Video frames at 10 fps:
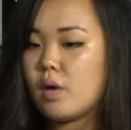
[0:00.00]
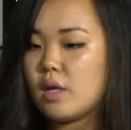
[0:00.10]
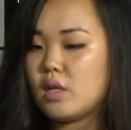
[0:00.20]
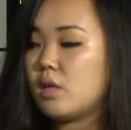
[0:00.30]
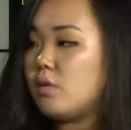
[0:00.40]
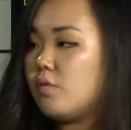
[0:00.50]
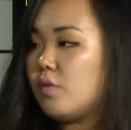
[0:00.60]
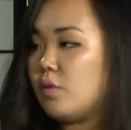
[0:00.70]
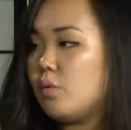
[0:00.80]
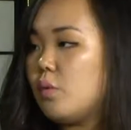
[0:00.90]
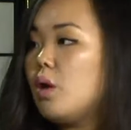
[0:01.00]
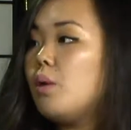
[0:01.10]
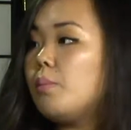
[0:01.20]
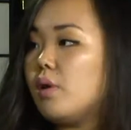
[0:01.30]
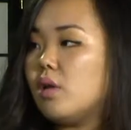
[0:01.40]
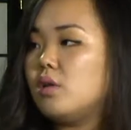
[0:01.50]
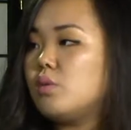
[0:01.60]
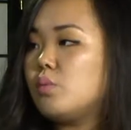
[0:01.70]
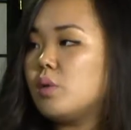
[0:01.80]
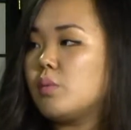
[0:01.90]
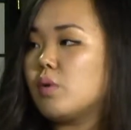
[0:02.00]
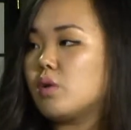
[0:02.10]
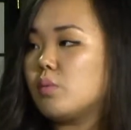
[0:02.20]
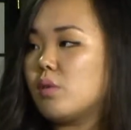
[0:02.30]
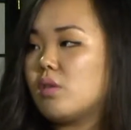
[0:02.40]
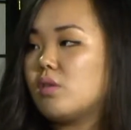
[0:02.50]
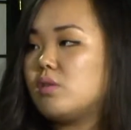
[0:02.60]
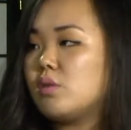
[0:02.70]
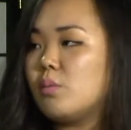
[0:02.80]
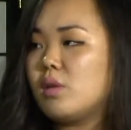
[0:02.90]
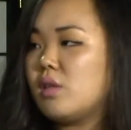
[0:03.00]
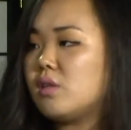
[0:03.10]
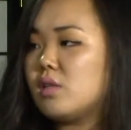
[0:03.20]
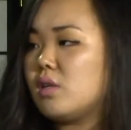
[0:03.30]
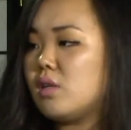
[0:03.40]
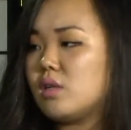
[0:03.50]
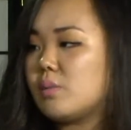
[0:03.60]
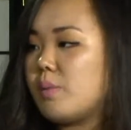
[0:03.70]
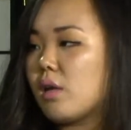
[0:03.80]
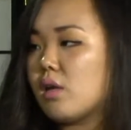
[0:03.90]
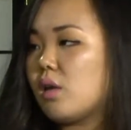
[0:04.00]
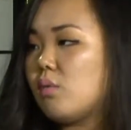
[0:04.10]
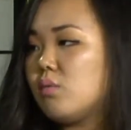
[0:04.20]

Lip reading: I did a few, but we worked with so many things I didn't expect, like